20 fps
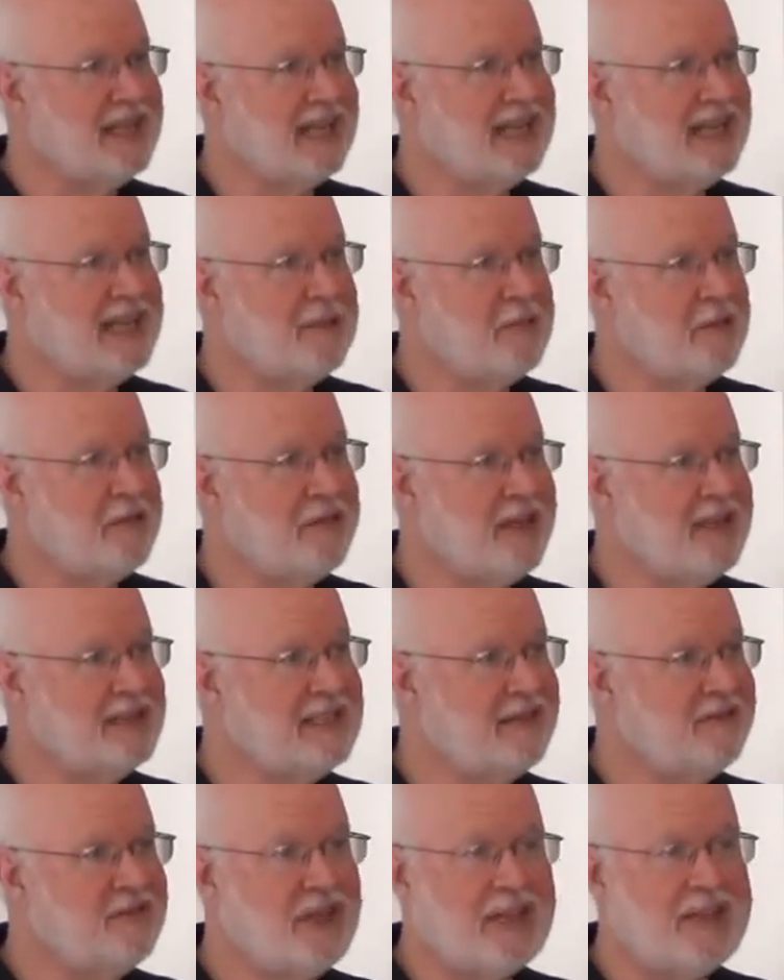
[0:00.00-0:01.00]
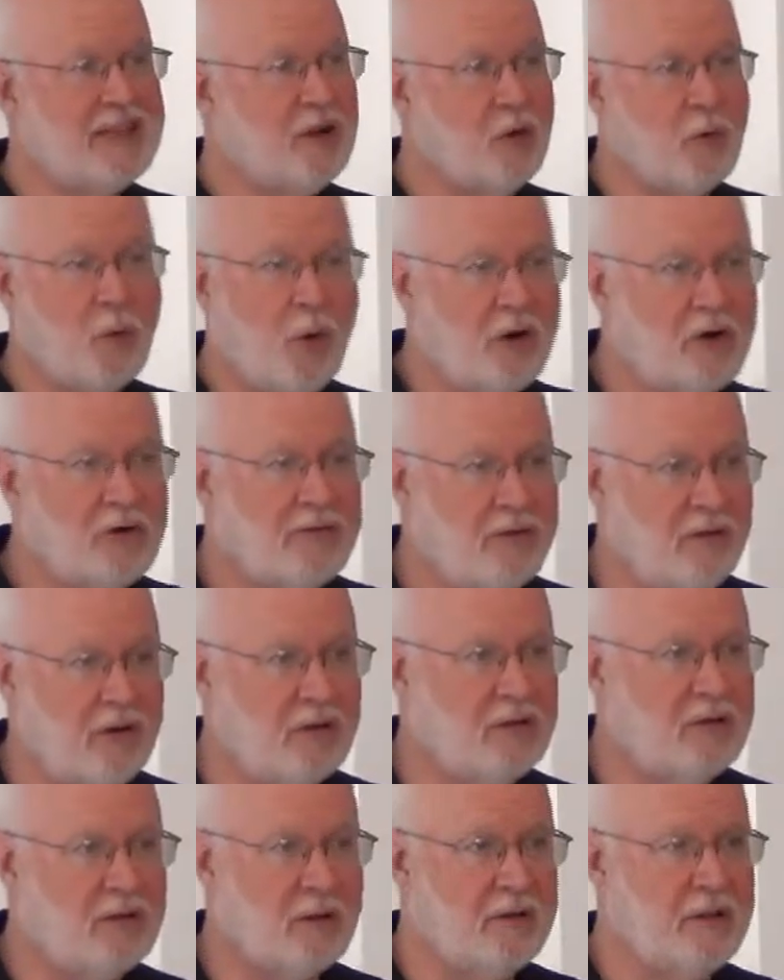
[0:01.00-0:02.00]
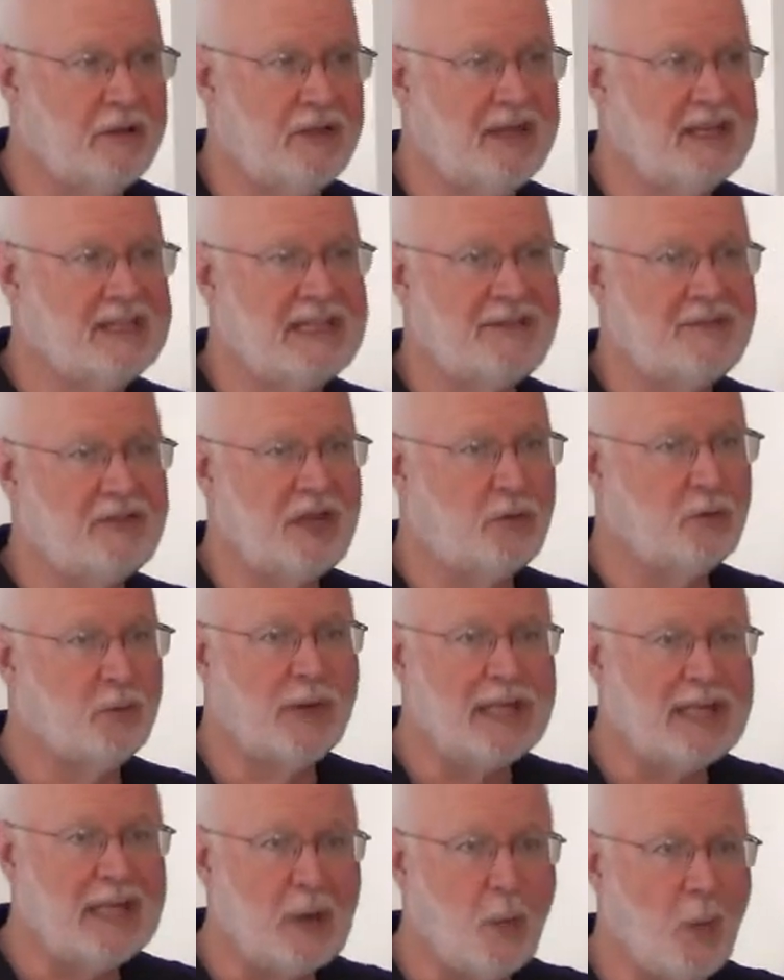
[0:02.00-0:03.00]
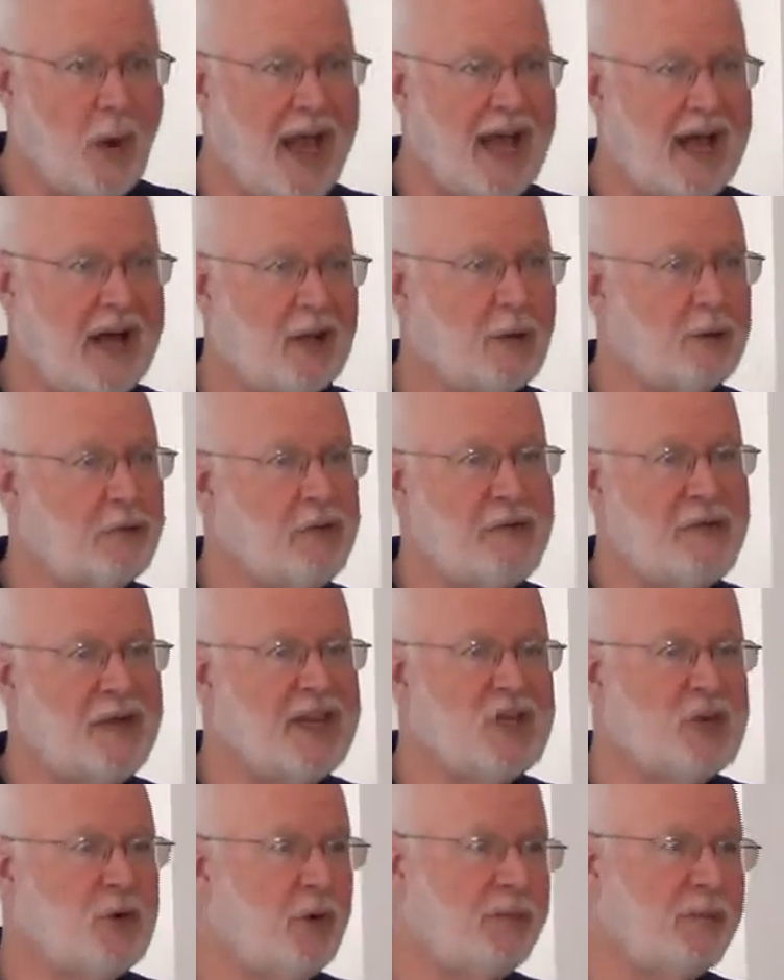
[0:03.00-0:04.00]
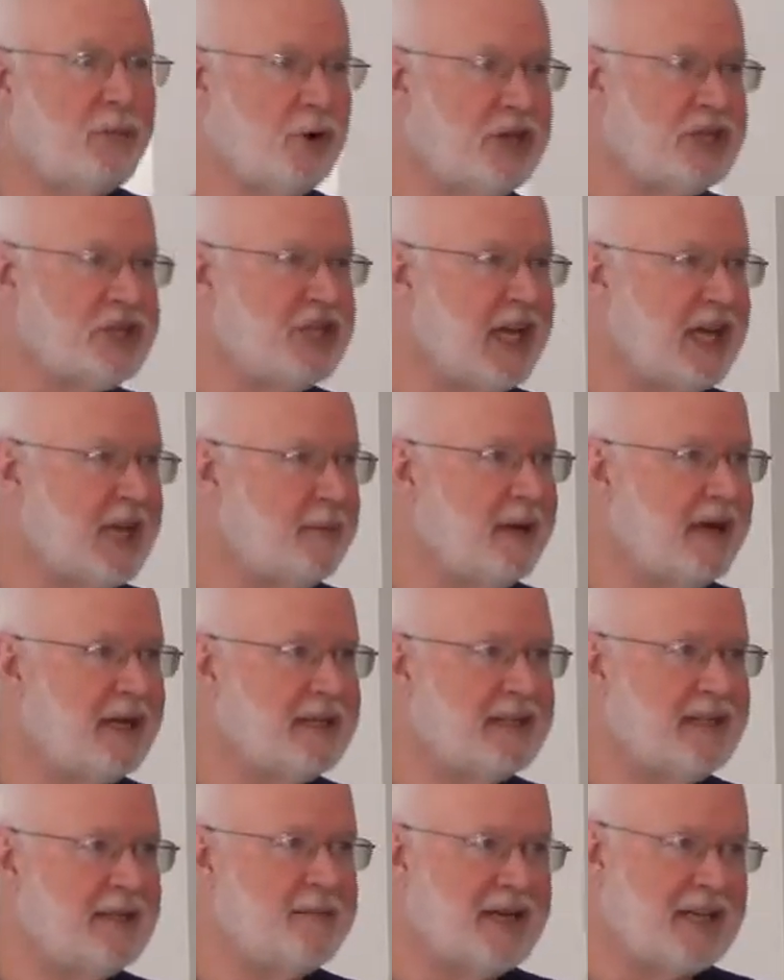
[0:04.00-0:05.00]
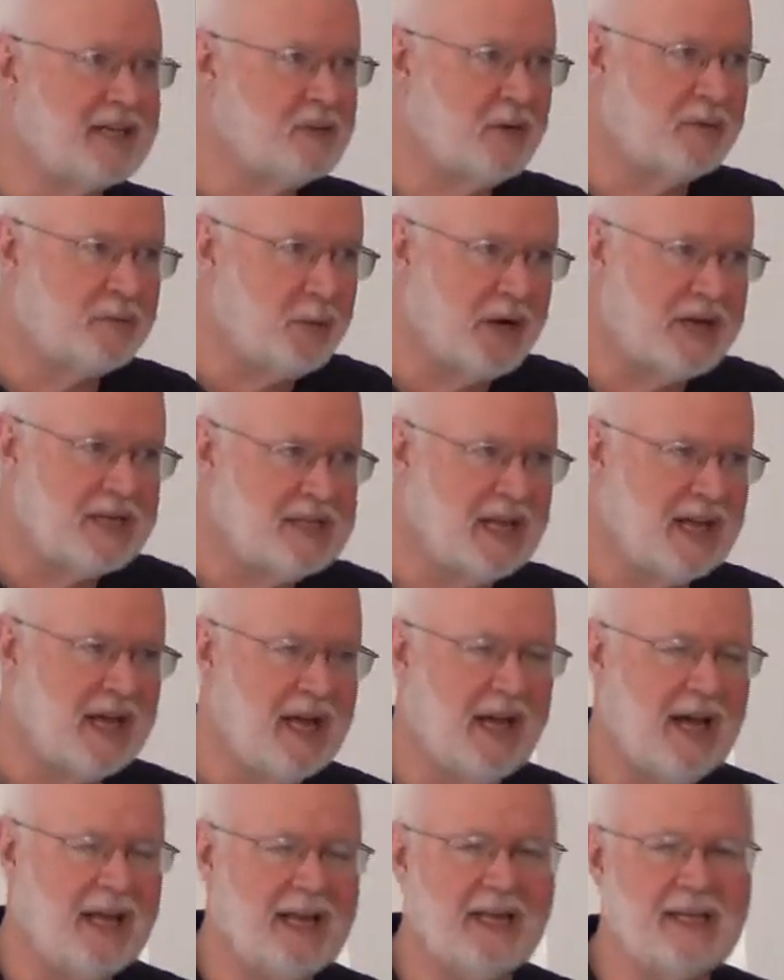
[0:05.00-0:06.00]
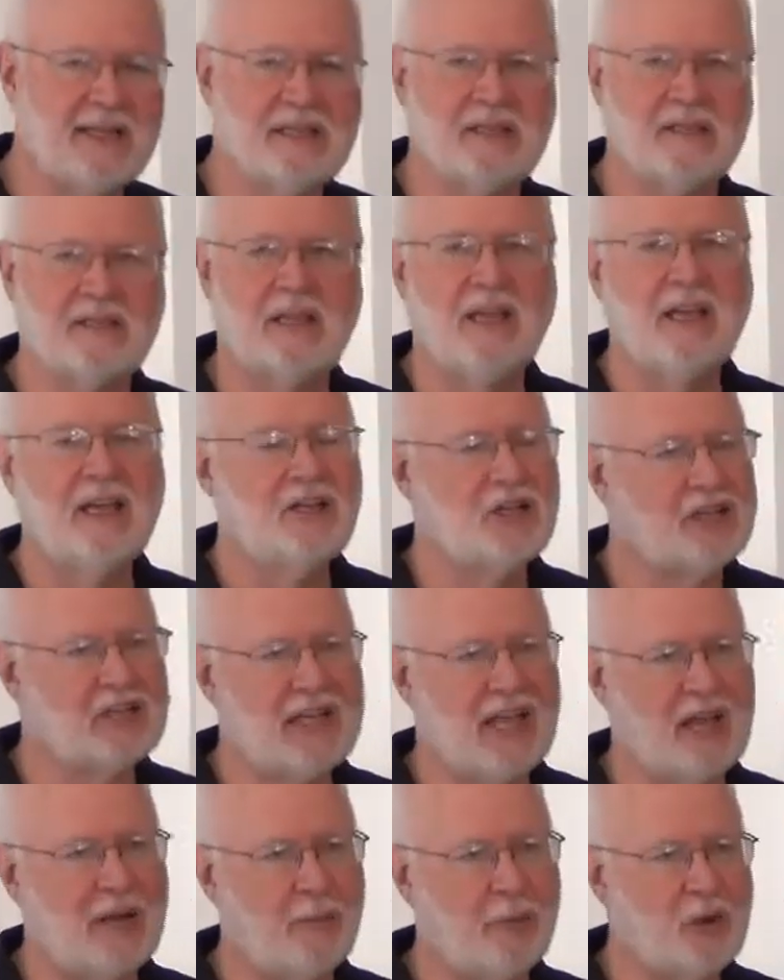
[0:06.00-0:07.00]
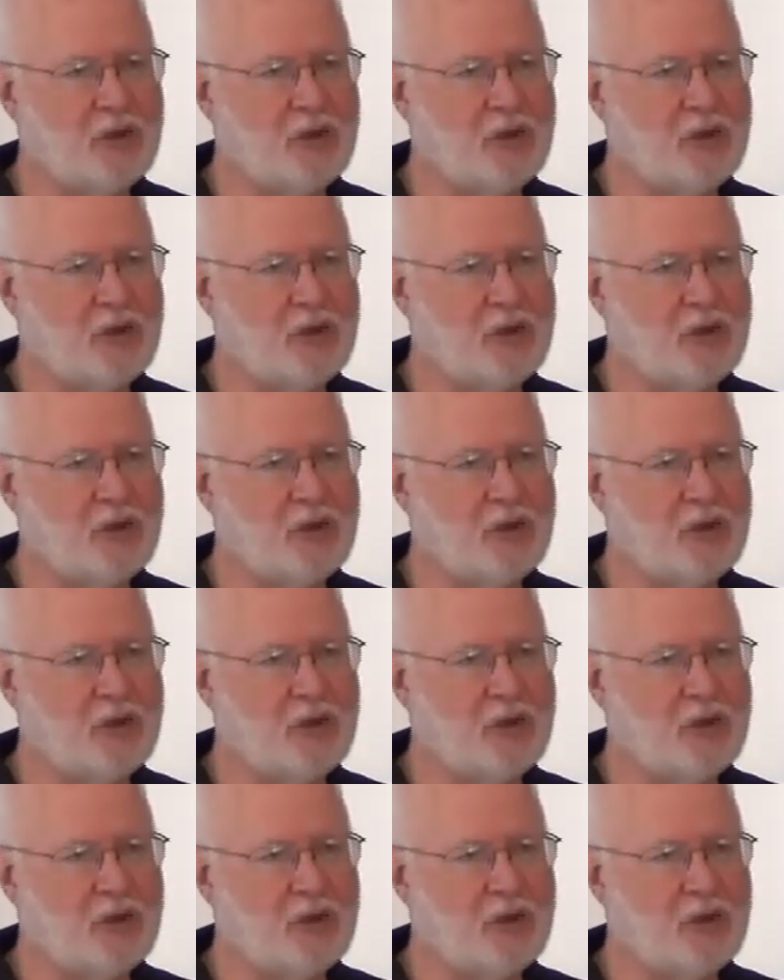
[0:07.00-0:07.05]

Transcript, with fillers: telling them the things they've done that are wonderful, or the things they've done really well, or the things you appreciate about them, that's what praising God is, is just like